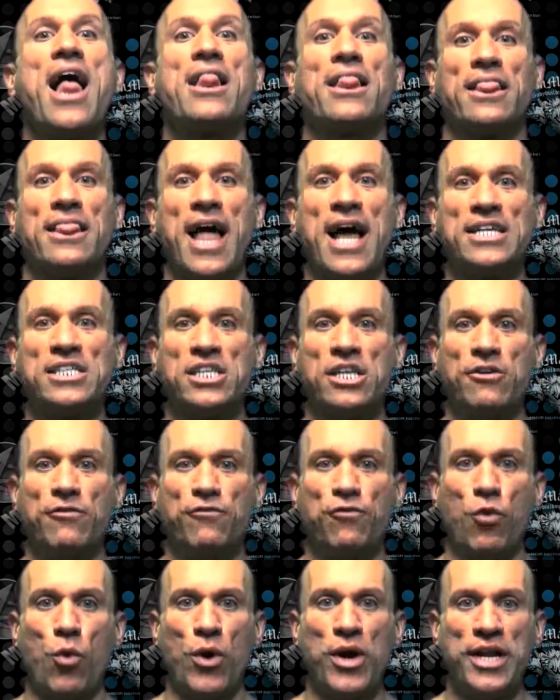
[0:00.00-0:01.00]
Less than
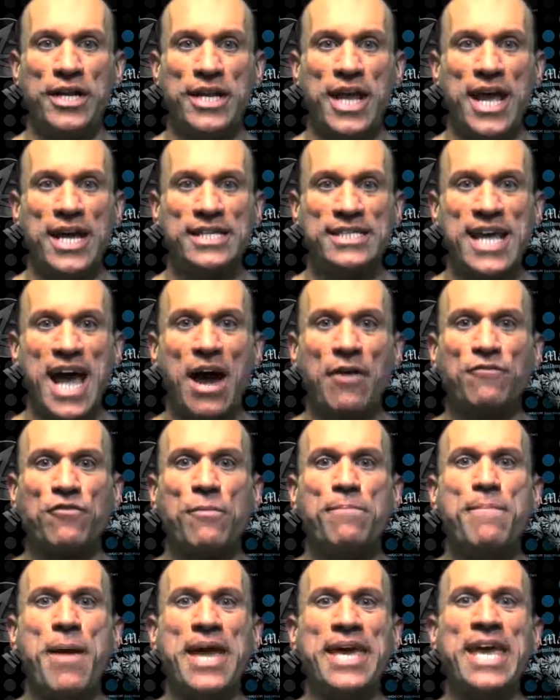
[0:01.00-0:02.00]
40 days out
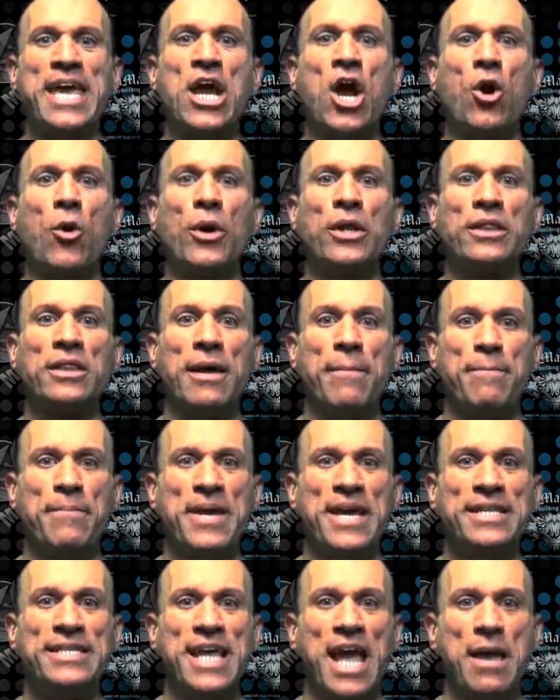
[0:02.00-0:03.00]
from making her
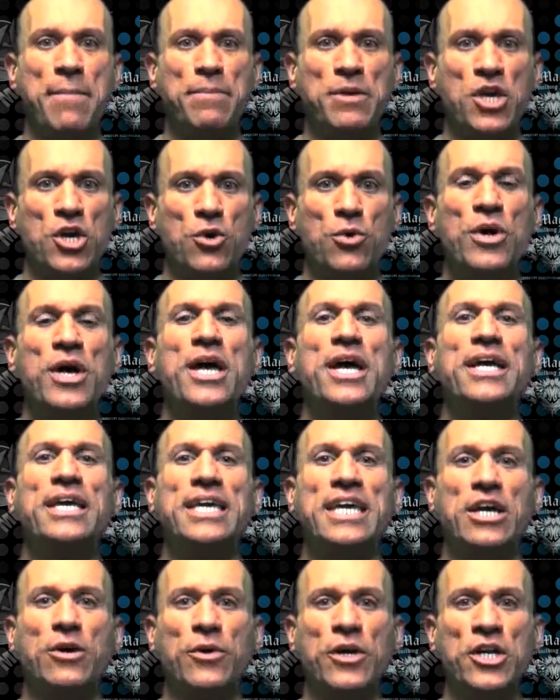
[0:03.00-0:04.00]
Olympia debut,
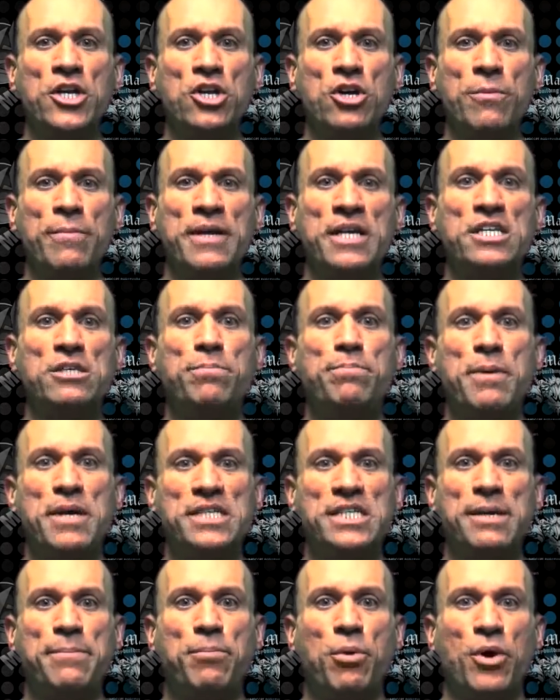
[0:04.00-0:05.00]
Kira Neuman is
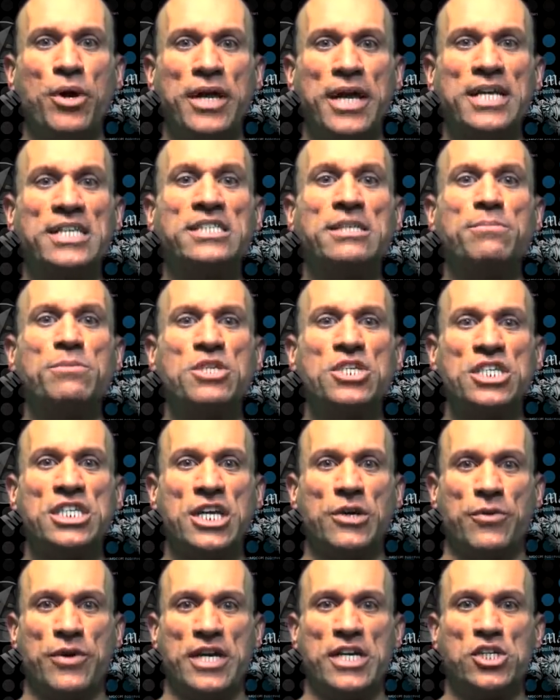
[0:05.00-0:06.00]
busy putting in some
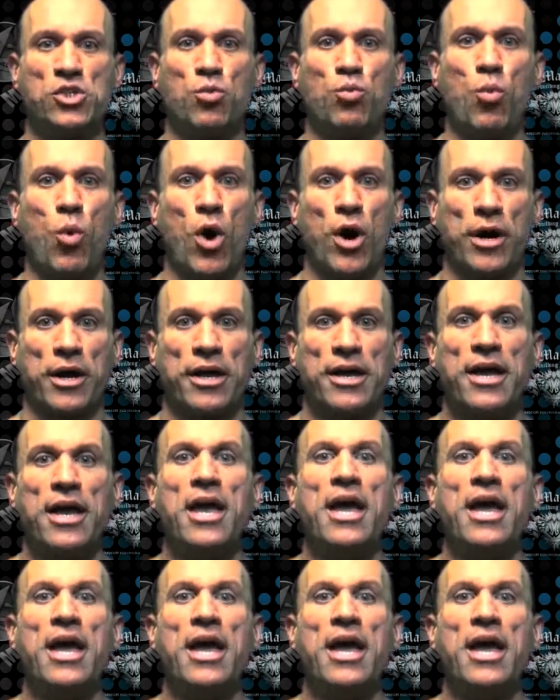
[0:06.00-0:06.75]
serious work.